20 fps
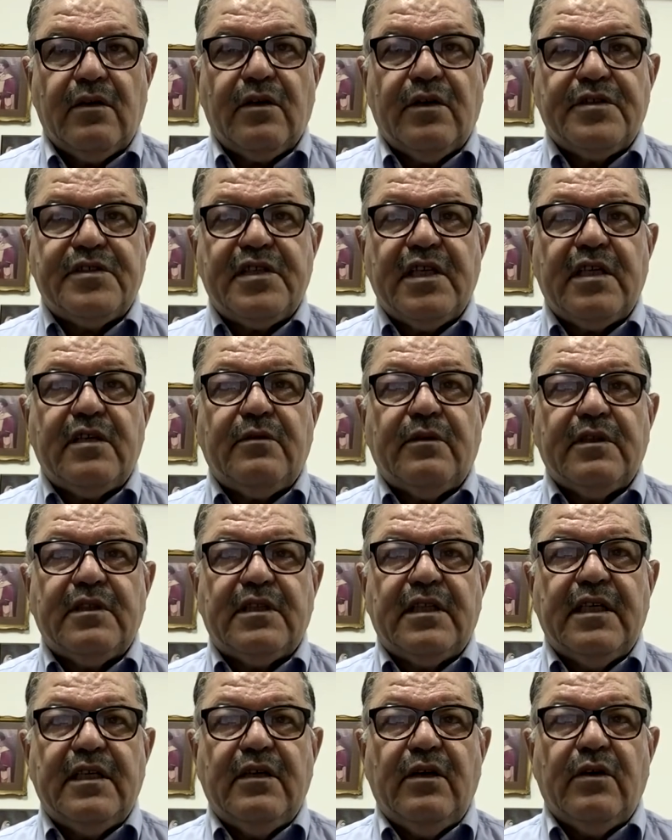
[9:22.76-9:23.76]

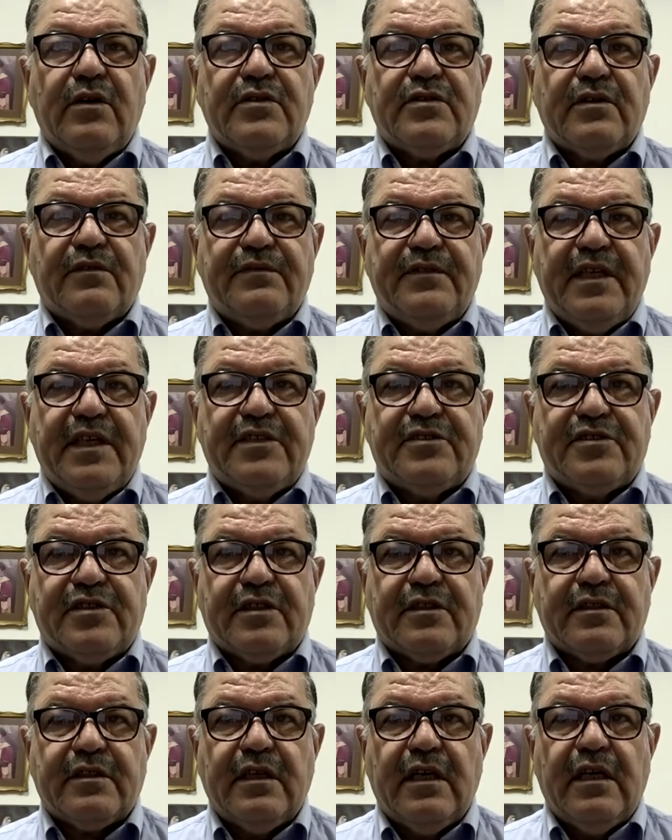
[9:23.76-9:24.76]
Consequently, laws of
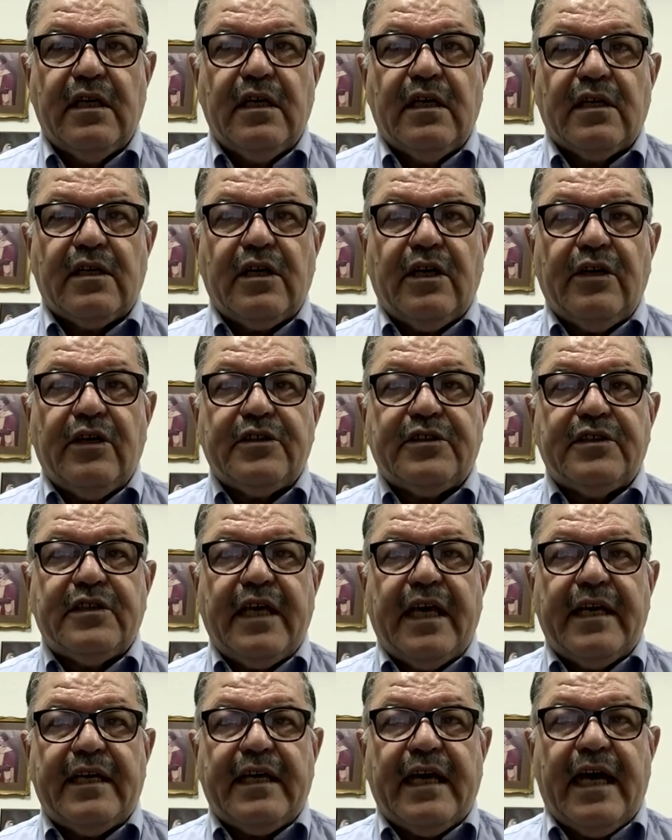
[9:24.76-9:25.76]
nature cannot
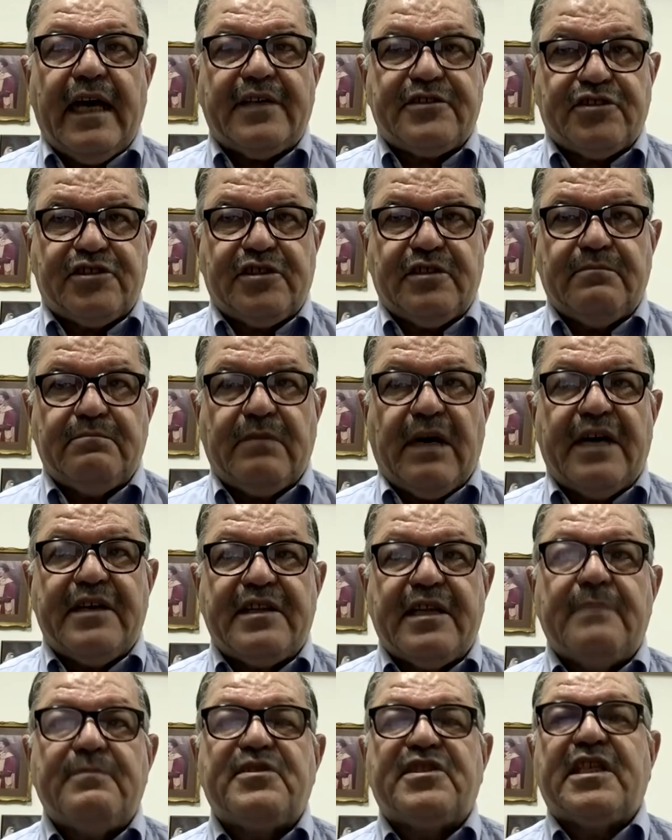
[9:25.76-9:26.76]
take action by
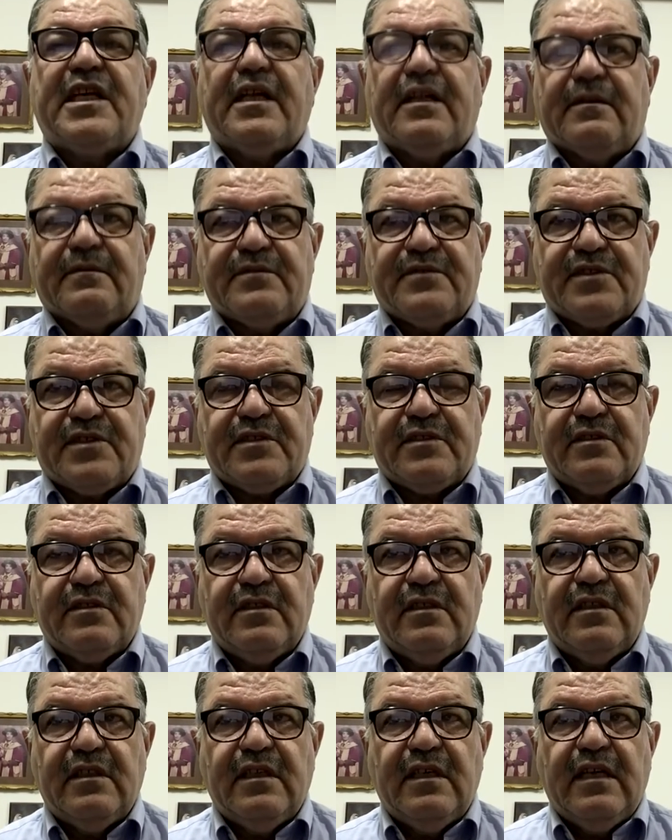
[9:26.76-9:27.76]
themselves,
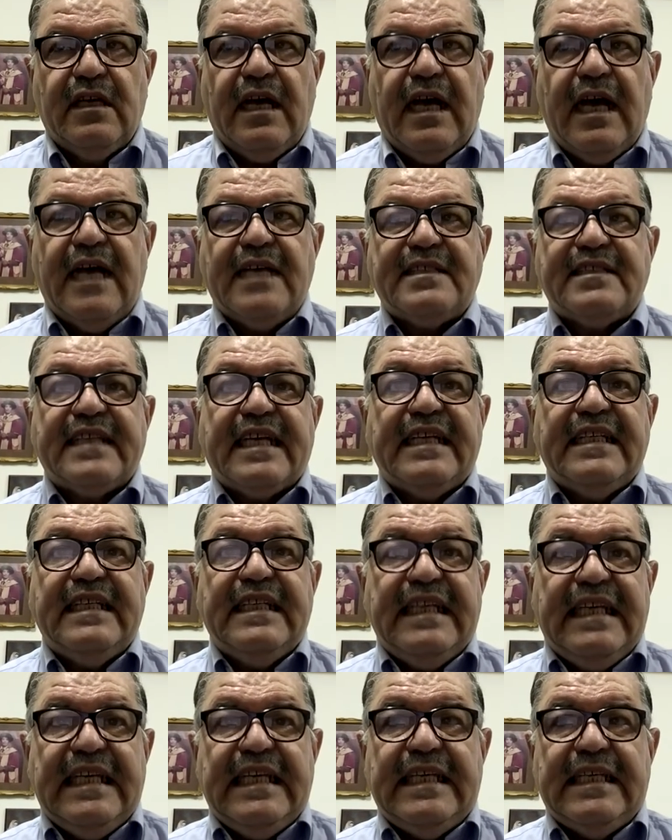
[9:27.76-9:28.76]
as they
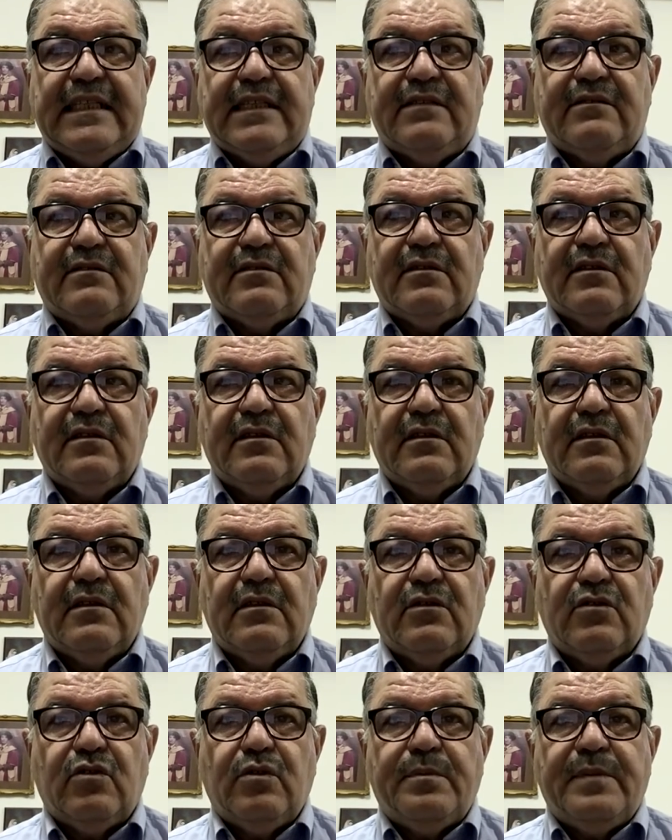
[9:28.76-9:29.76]
need
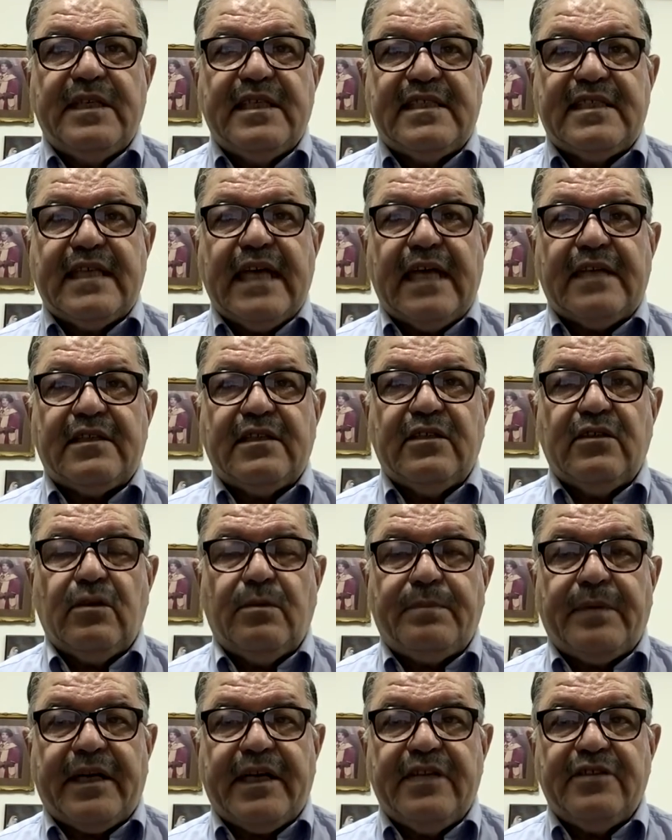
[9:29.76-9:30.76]
to be set in
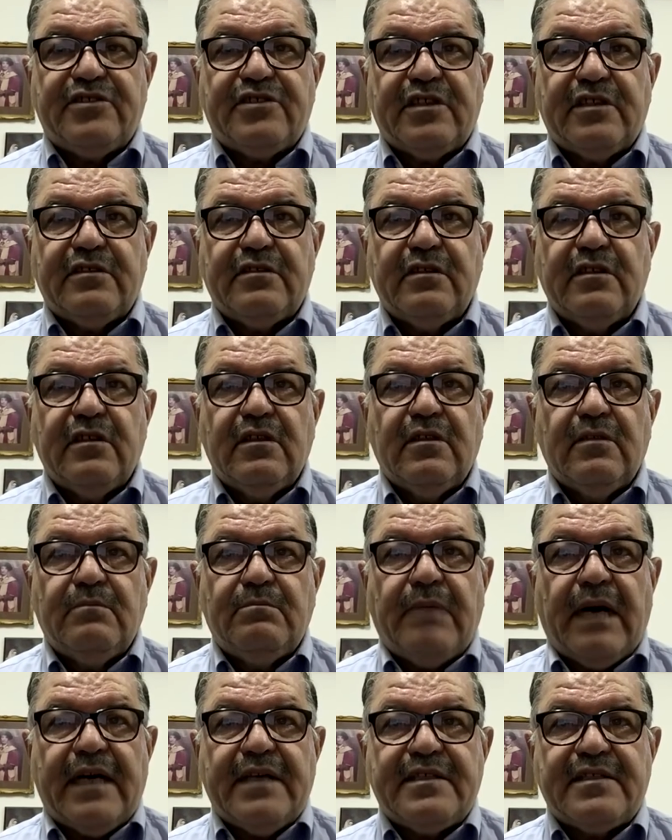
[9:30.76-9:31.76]
operation
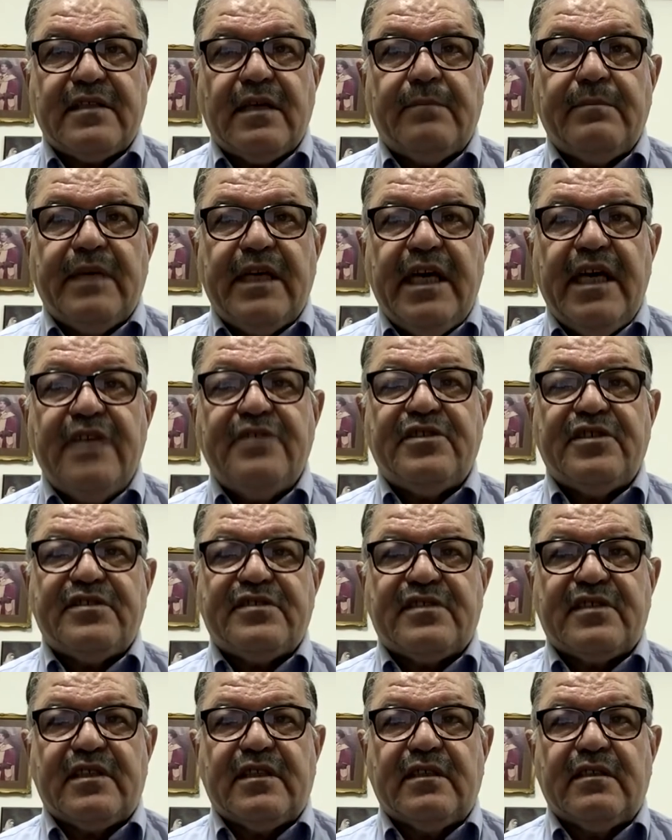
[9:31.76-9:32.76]
by some
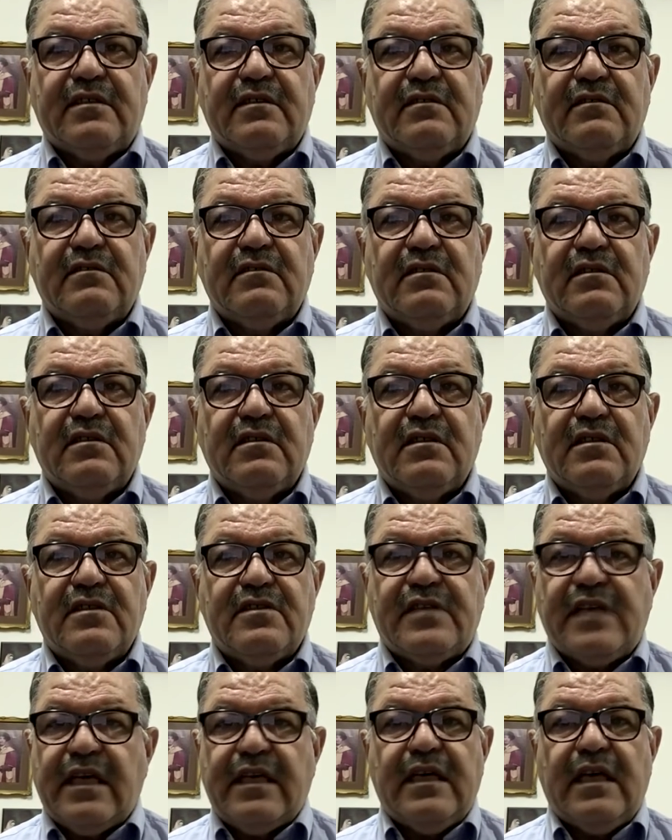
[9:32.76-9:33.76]
agency,
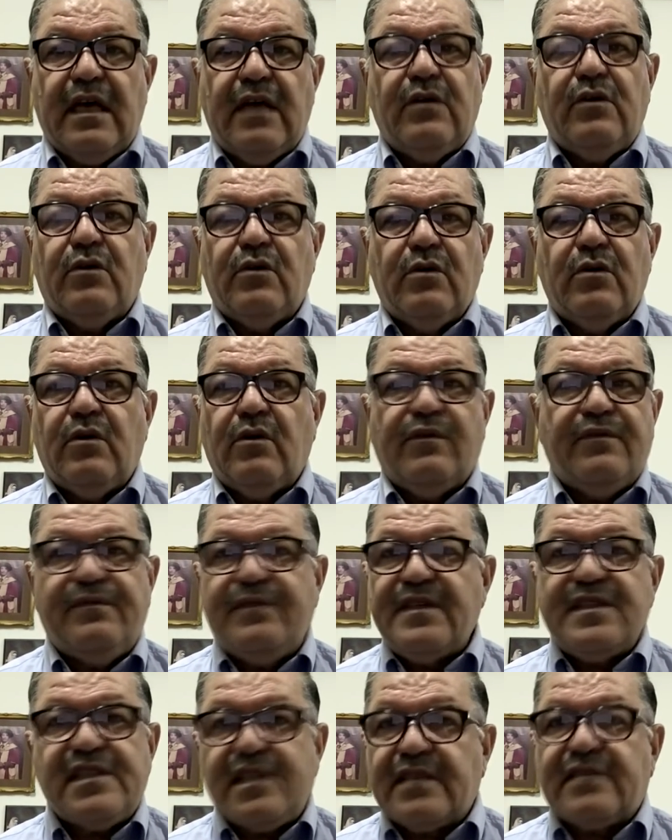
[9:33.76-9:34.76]
say a law of
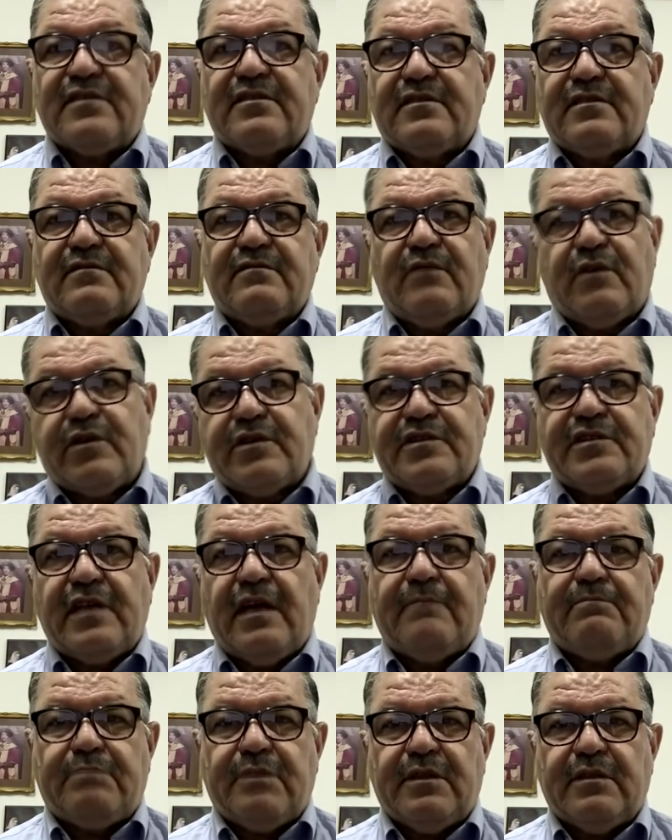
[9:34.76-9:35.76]
physics, for
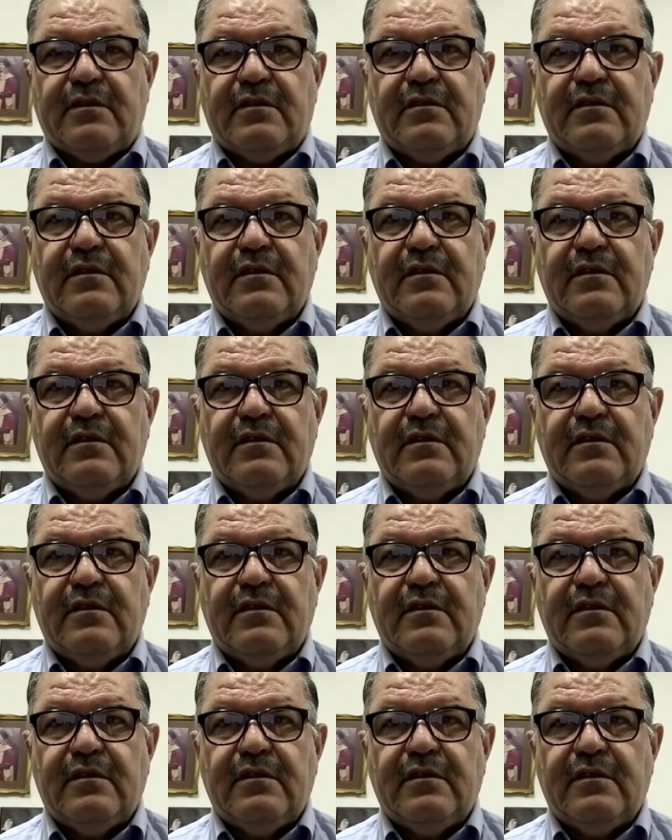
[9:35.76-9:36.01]
example.